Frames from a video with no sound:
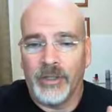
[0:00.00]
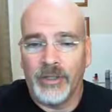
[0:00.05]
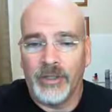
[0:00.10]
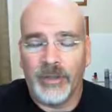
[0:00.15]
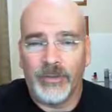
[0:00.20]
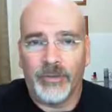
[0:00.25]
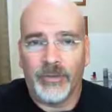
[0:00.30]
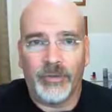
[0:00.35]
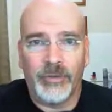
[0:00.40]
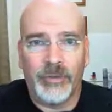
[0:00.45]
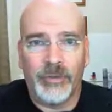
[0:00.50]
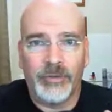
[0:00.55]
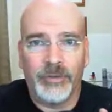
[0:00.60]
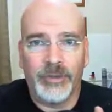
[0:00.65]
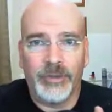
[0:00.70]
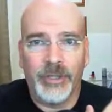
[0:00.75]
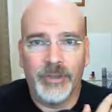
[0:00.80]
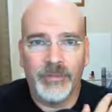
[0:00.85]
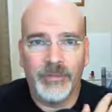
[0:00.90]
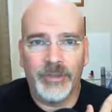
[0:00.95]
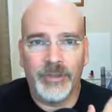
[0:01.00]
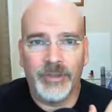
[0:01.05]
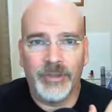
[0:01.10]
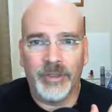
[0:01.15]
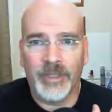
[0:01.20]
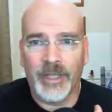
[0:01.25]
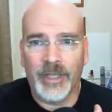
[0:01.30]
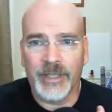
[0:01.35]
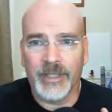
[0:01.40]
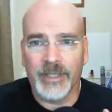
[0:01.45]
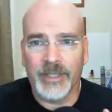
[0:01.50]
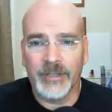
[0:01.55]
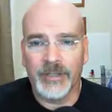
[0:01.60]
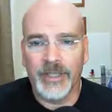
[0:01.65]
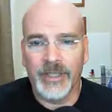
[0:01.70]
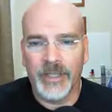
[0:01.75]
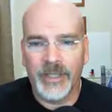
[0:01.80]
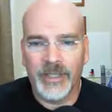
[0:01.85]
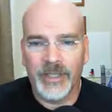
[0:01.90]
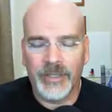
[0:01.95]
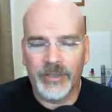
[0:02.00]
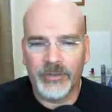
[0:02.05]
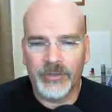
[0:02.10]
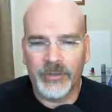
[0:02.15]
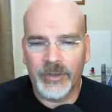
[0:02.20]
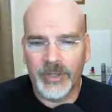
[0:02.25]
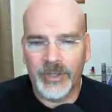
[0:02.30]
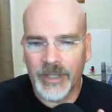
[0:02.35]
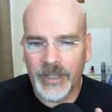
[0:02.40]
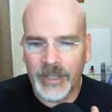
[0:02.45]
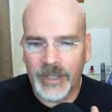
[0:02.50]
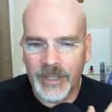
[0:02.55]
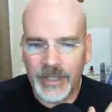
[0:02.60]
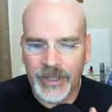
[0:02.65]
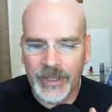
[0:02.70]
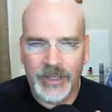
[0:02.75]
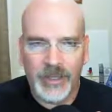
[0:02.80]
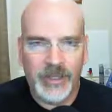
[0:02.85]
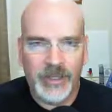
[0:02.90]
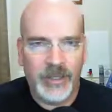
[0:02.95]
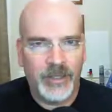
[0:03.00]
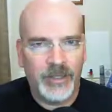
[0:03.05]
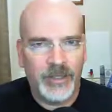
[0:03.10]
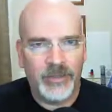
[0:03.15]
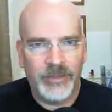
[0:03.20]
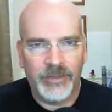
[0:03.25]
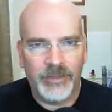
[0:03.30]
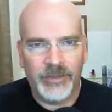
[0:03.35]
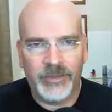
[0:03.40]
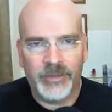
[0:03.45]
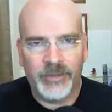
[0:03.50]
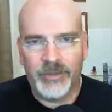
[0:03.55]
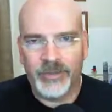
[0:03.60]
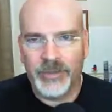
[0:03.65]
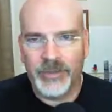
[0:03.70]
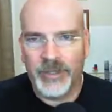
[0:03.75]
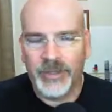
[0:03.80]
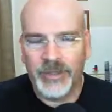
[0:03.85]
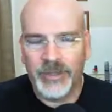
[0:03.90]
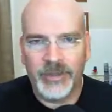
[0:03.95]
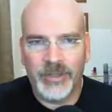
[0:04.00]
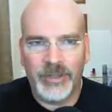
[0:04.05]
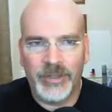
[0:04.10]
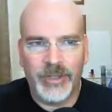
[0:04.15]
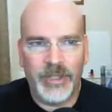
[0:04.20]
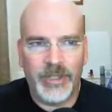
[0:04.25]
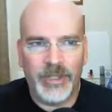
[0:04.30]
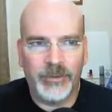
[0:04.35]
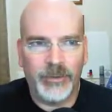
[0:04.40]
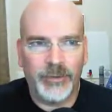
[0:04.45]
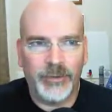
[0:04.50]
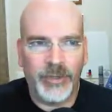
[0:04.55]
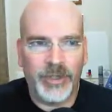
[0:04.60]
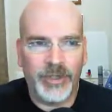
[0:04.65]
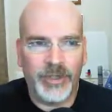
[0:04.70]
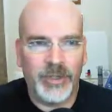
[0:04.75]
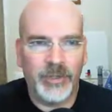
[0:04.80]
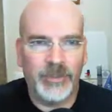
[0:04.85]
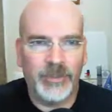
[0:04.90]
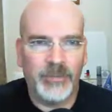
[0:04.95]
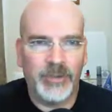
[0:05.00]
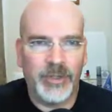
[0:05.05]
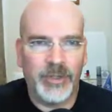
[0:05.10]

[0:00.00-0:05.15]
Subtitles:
left shoulder. I went to the doctor yesterday, just, you know, an annual checkup,